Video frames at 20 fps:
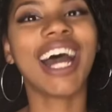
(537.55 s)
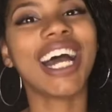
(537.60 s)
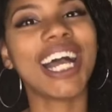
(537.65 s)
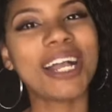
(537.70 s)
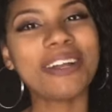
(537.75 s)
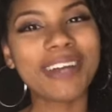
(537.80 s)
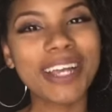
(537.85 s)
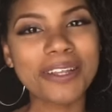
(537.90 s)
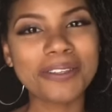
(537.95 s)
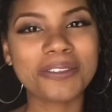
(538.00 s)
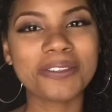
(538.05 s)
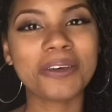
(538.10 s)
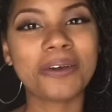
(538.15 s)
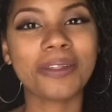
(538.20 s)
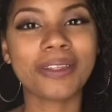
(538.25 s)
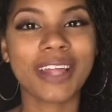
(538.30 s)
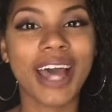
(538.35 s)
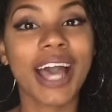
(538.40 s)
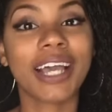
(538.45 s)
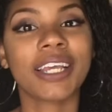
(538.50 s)
Alright,
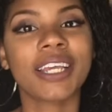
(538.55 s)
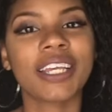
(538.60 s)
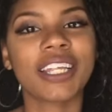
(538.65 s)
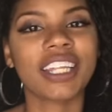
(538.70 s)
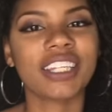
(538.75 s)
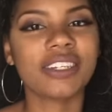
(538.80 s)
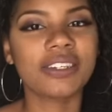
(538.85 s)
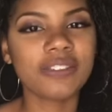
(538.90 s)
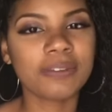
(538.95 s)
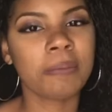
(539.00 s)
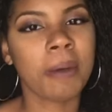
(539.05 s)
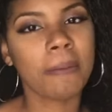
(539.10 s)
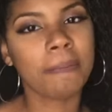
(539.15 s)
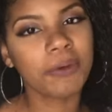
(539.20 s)
so that concludes my